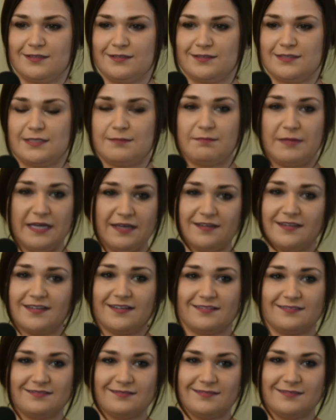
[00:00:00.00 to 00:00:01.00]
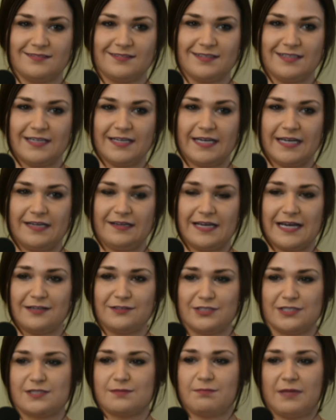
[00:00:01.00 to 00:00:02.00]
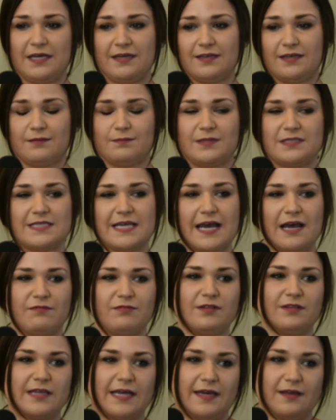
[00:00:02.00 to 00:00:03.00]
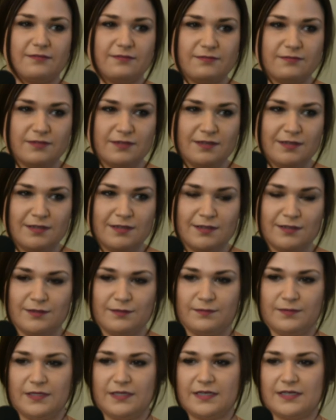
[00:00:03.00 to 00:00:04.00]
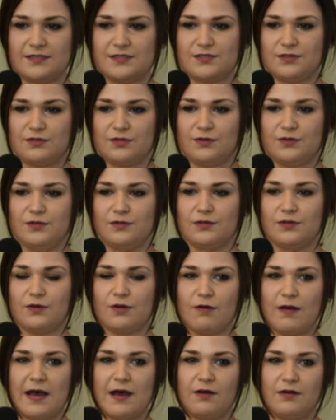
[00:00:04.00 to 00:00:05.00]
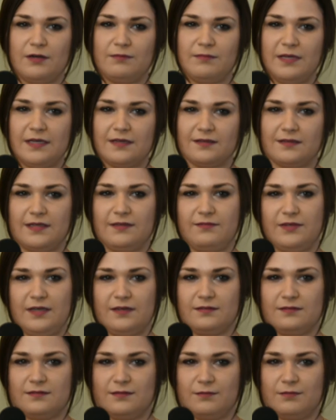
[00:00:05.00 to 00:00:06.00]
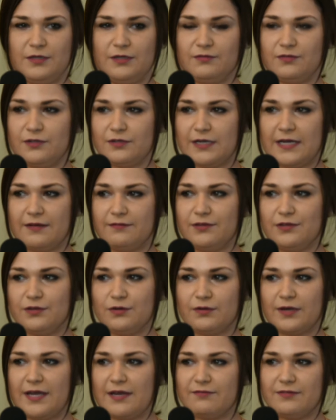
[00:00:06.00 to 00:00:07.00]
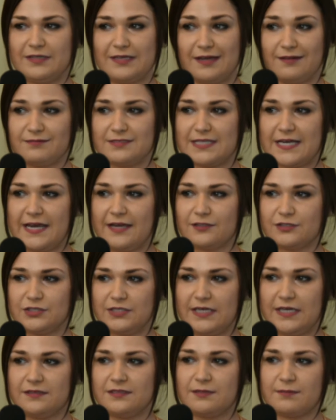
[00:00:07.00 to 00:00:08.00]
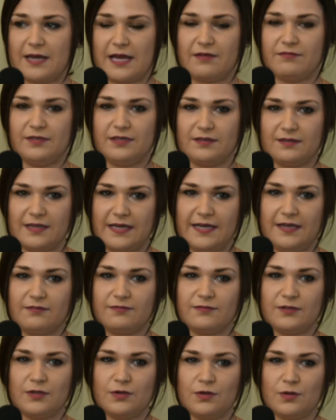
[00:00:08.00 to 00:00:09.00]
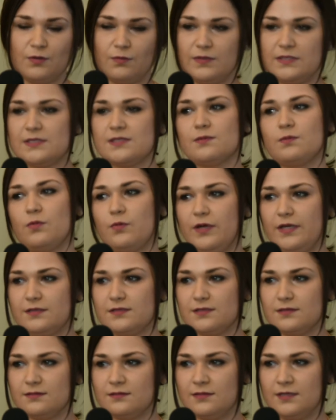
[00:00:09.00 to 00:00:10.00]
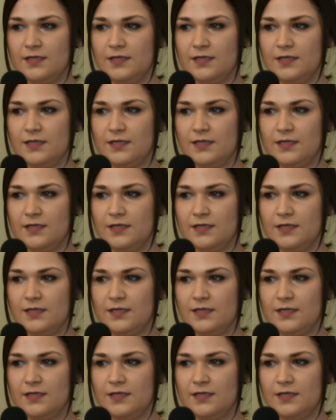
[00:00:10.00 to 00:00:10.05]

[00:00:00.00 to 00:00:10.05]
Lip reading: to make it, and not just make it, but to have a life. Because, you know, you can go out and make a living, but if you don't have enough to actually end up having a life, what's the point?